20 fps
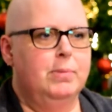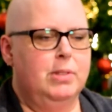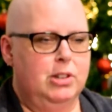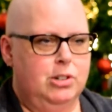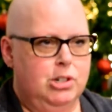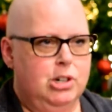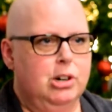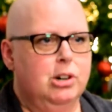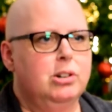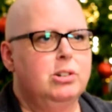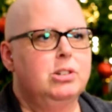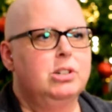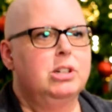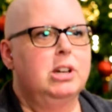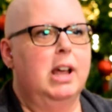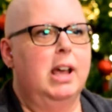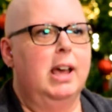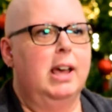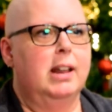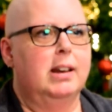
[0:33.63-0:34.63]
the church,
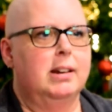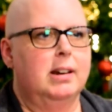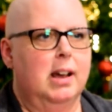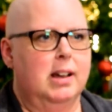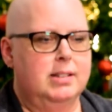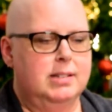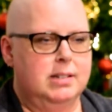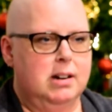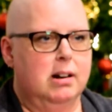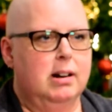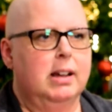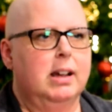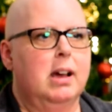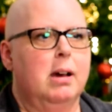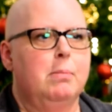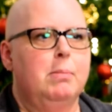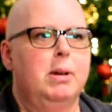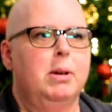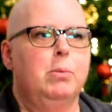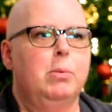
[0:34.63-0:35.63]
and I started
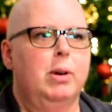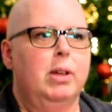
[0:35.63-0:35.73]
coming